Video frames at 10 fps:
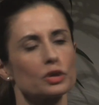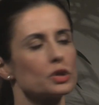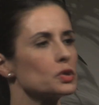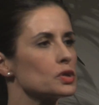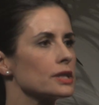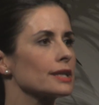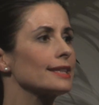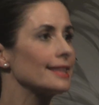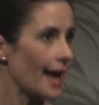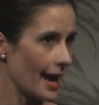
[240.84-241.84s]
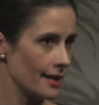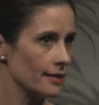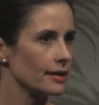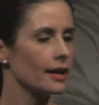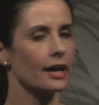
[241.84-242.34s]
producing
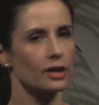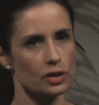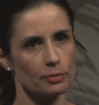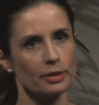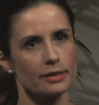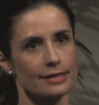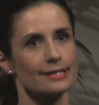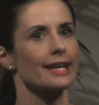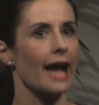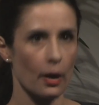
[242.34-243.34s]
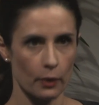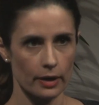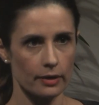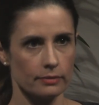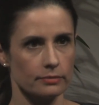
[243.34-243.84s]
then 100 pieces an
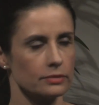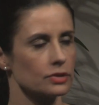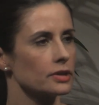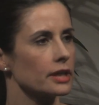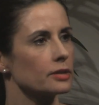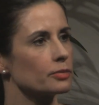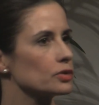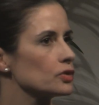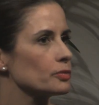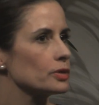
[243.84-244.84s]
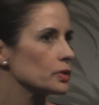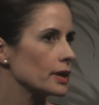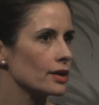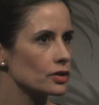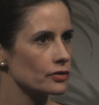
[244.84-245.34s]
hour. Today they produce
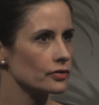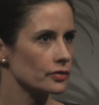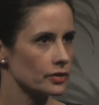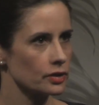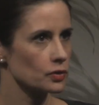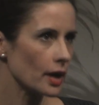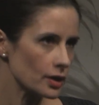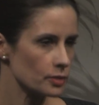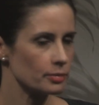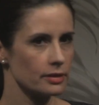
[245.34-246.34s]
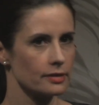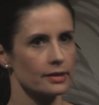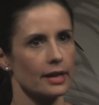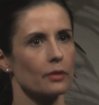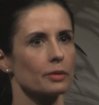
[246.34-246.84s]
between 150 and 200
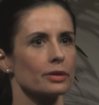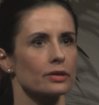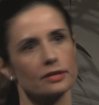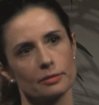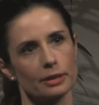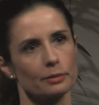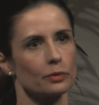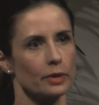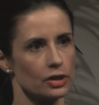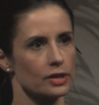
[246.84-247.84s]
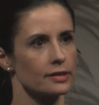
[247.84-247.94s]
pieces an hour because the minimum wage